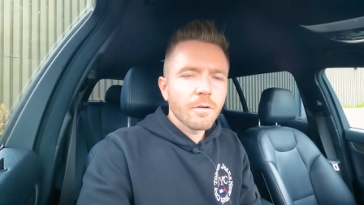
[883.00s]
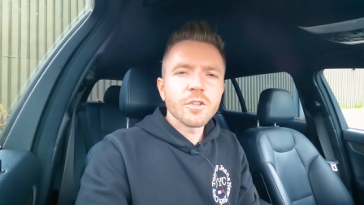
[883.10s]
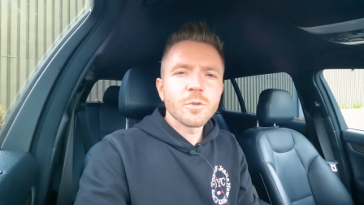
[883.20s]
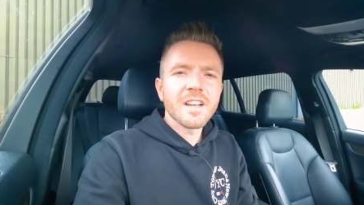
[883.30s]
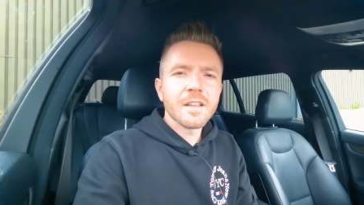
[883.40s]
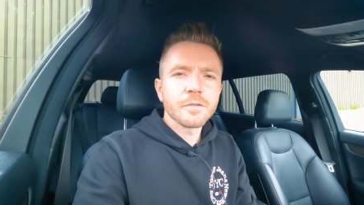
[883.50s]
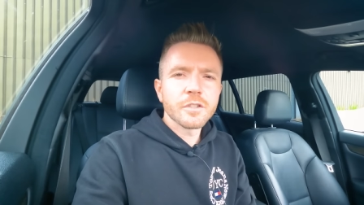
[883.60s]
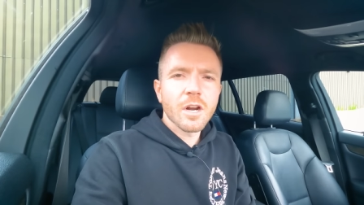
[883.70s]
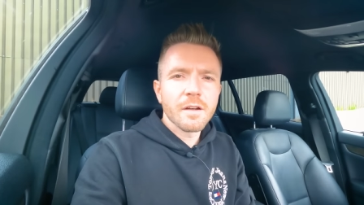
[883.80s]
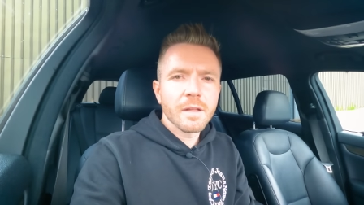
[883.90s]
Right, should we take this for
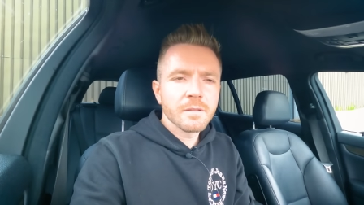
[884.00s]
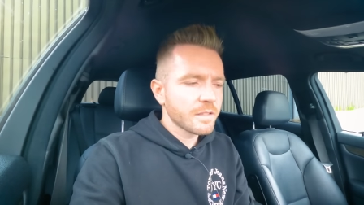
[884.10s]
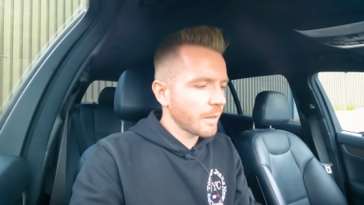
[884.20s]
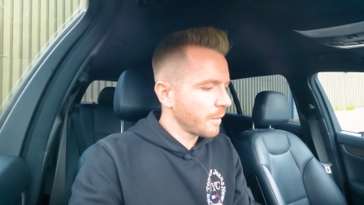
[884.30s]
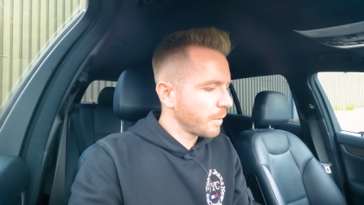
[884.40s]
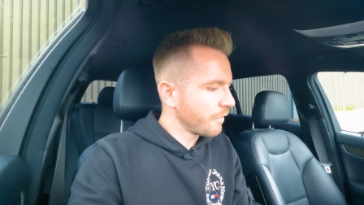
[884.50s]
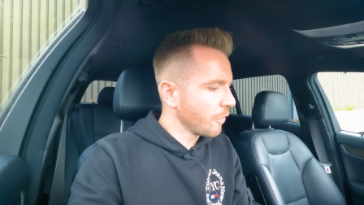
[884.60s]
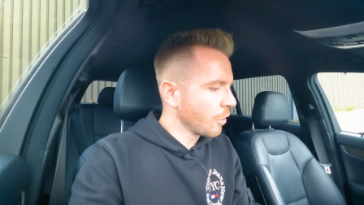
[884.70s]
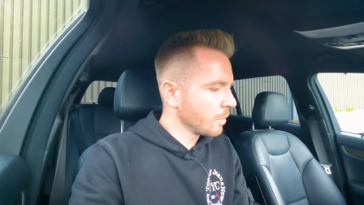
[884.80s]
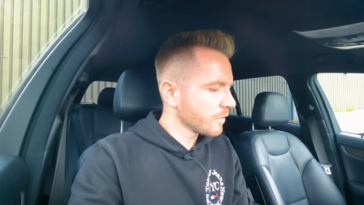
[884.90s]
a drive then, see how it
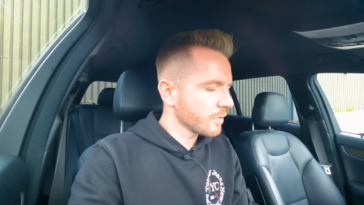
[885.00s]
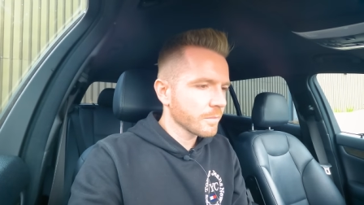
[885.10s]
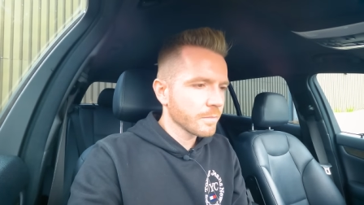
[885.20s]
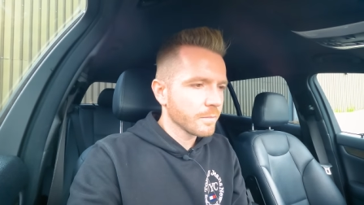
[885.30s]
performs?